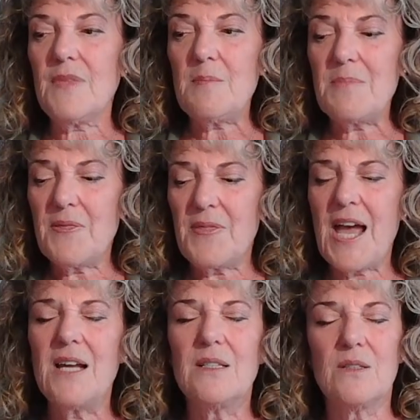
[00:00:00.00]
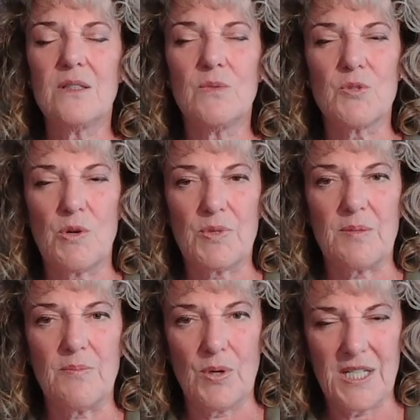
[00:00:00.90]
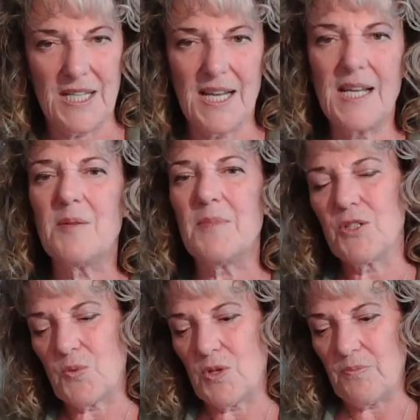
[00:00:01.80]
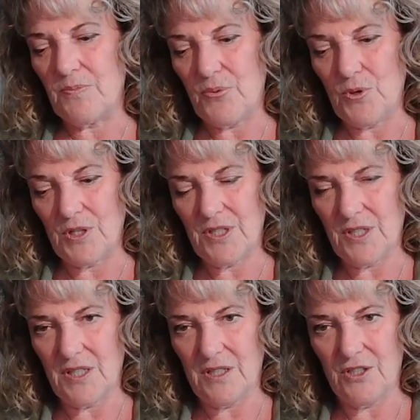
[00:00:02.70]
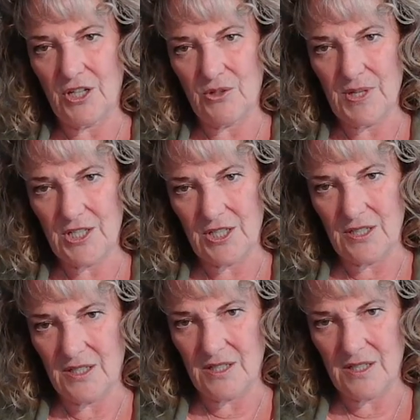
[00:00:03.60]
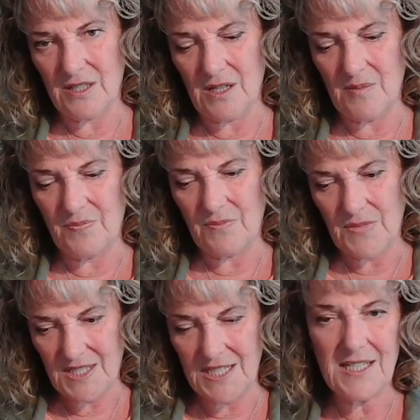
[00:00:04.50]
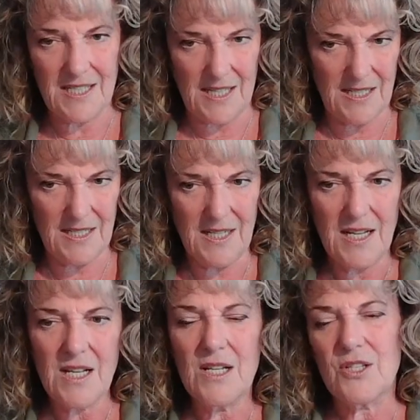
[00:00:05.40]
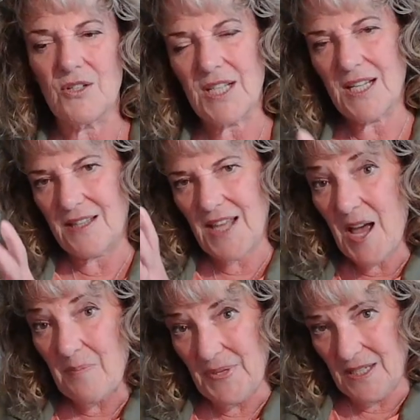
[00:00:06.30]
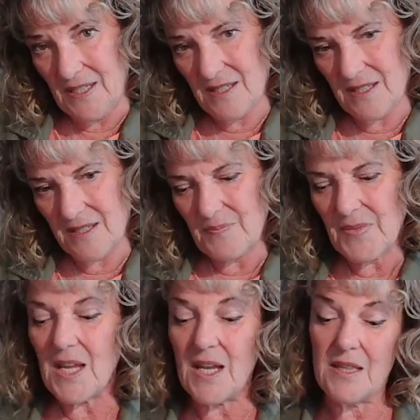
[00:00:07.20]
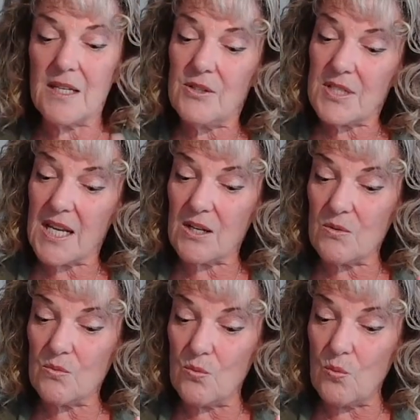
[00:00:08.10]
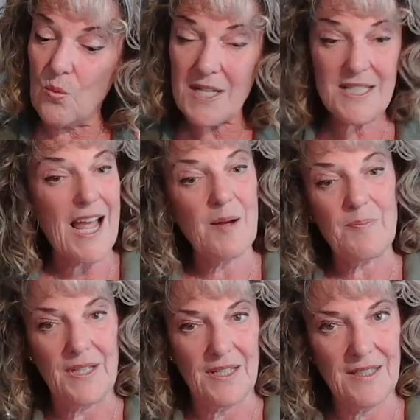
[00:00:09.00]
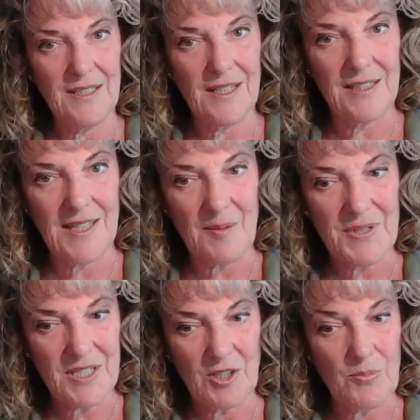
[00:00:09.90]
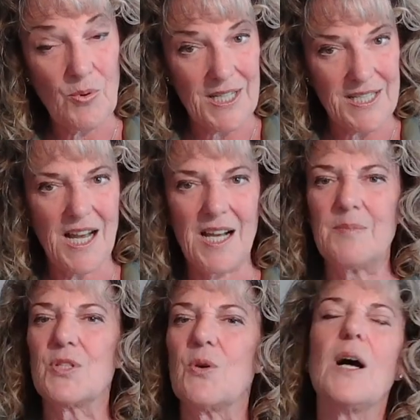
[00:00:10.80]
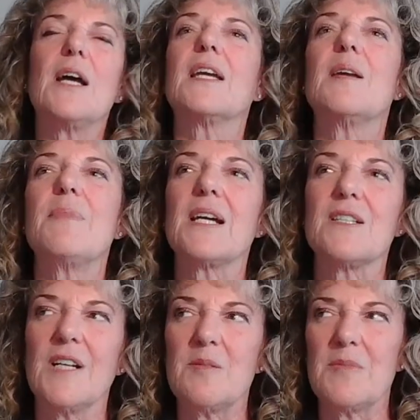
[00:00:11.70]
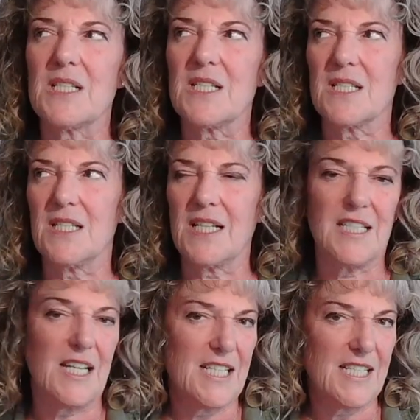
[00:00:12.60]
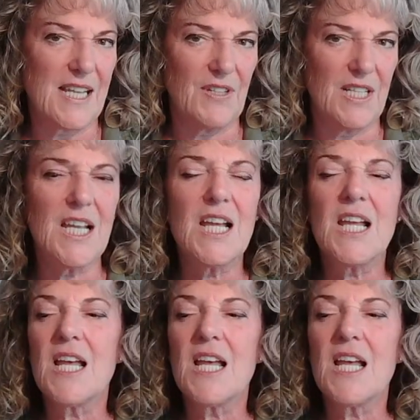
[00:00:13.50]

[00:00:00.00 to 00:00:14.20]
But that was what was important to him, and is what important to the generations since then. So you take that piece, and then you take what's happening at that particular point in time. So I came back to Vitamix in 1997.